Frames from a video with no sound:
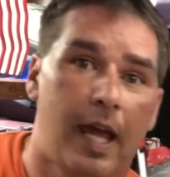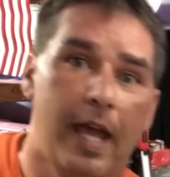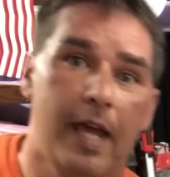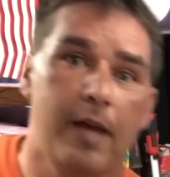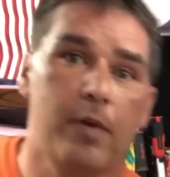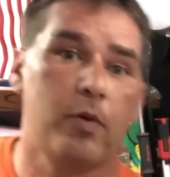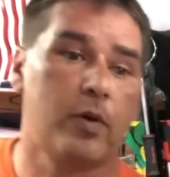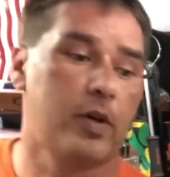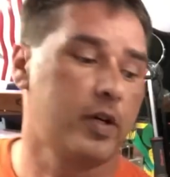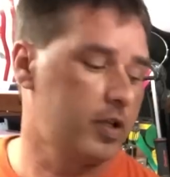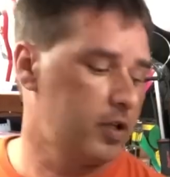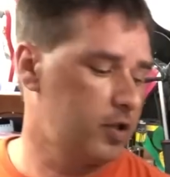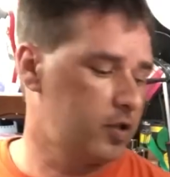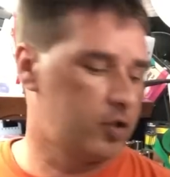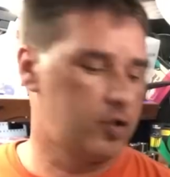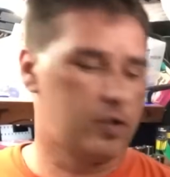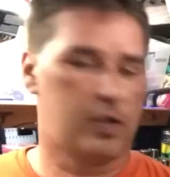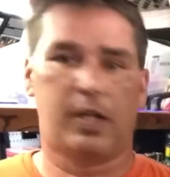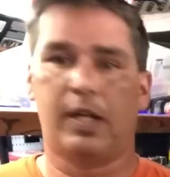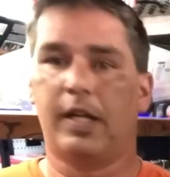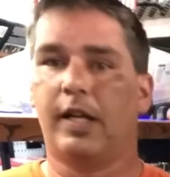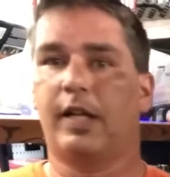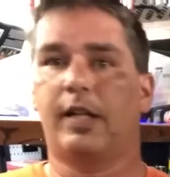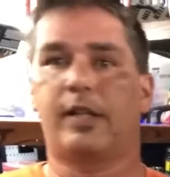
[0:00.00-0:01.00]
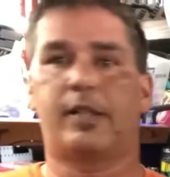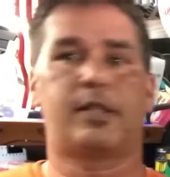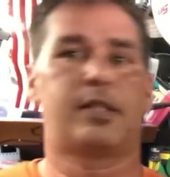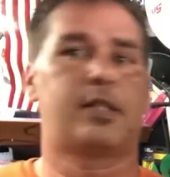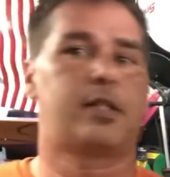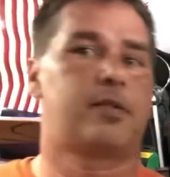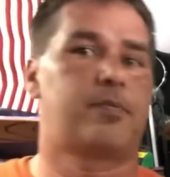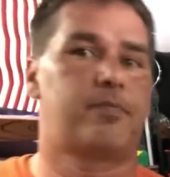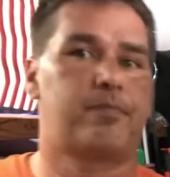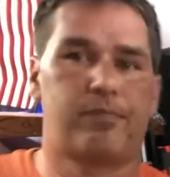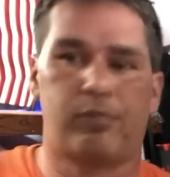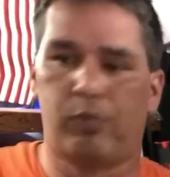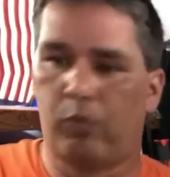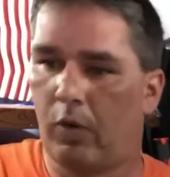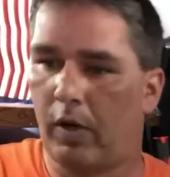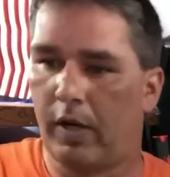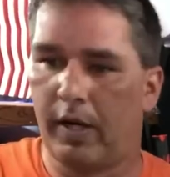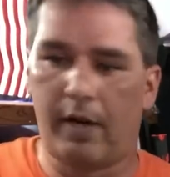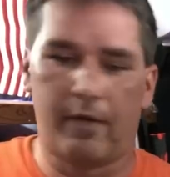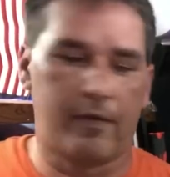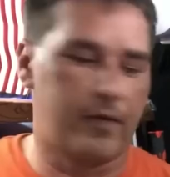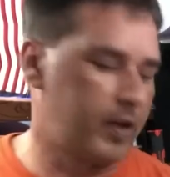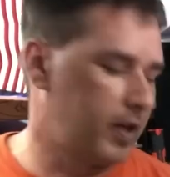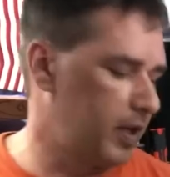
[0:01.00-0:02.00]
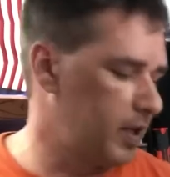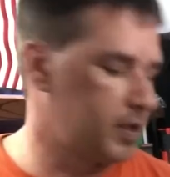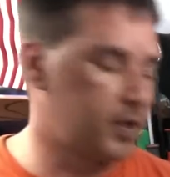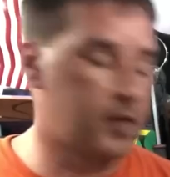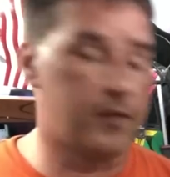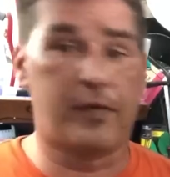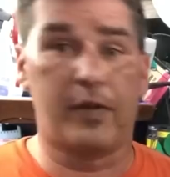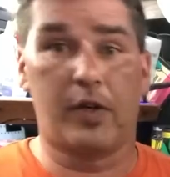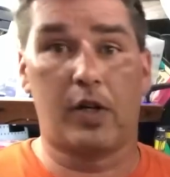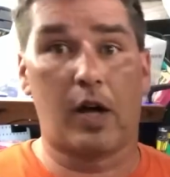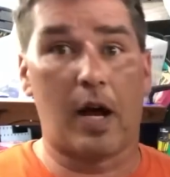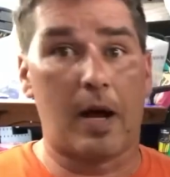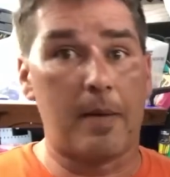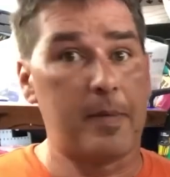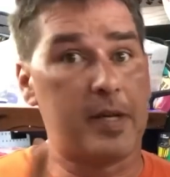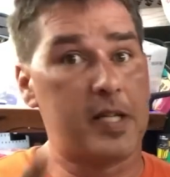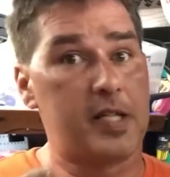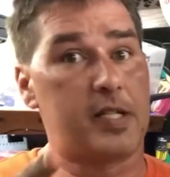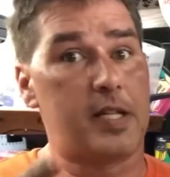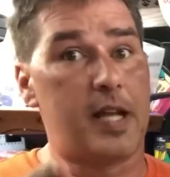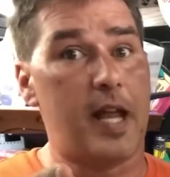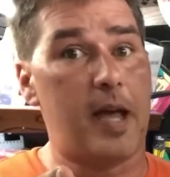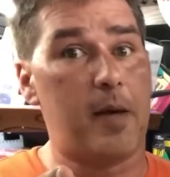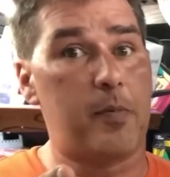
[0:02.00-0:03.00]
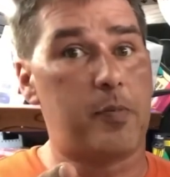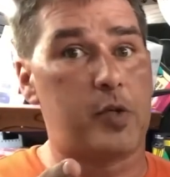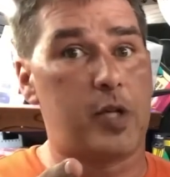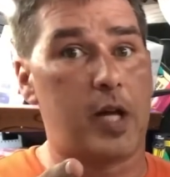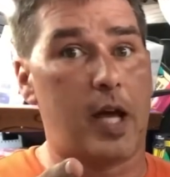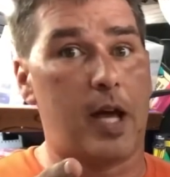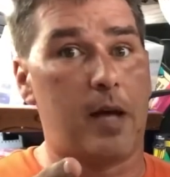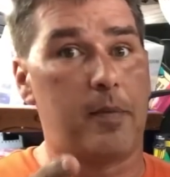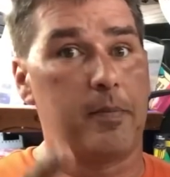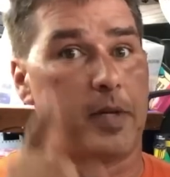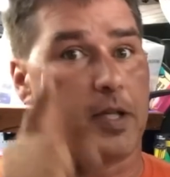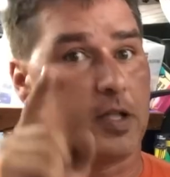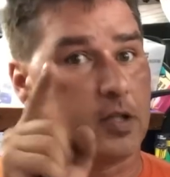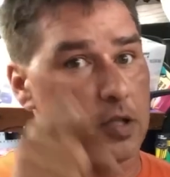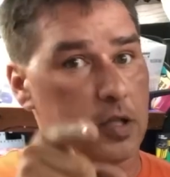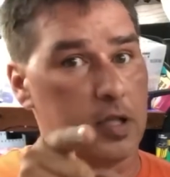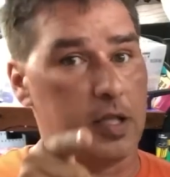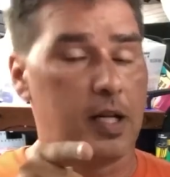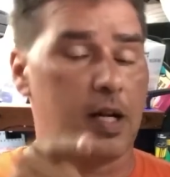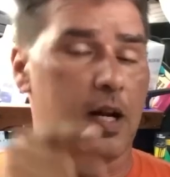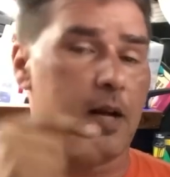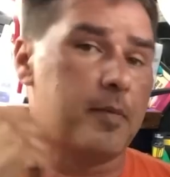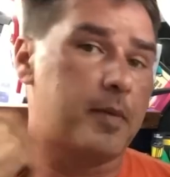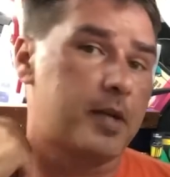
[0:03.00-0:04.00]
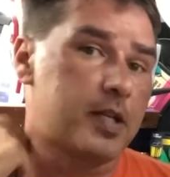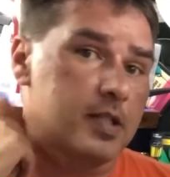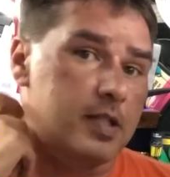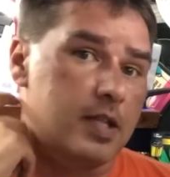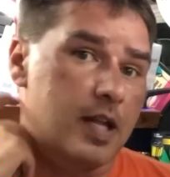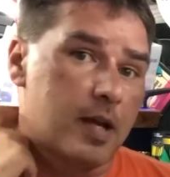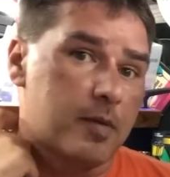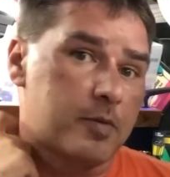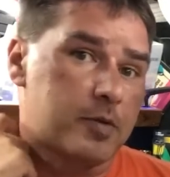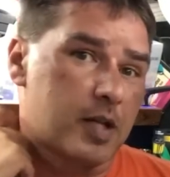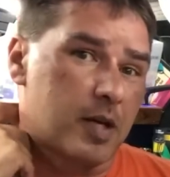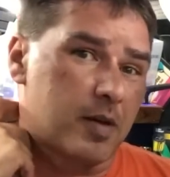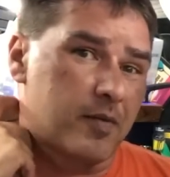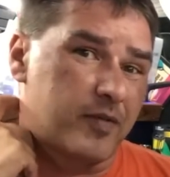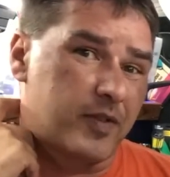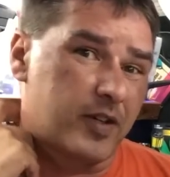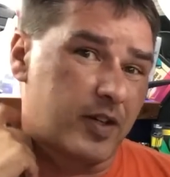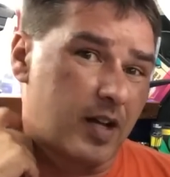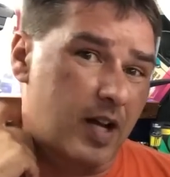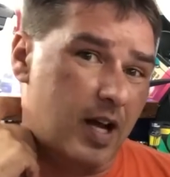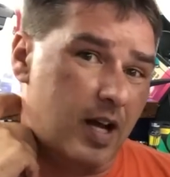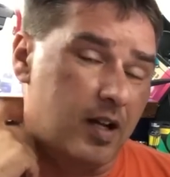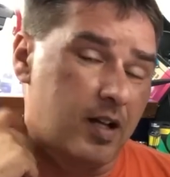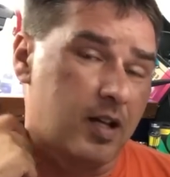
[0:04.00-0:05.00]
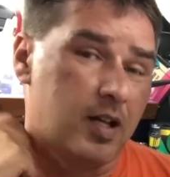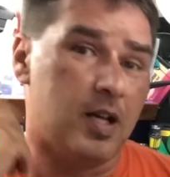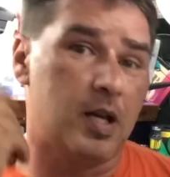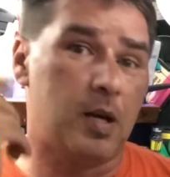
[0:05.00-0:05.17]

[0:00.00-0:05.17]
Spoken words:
hey, where did you get whatever it is? If you're on my Snapchat, make sure you get on my Snapchat if you're not.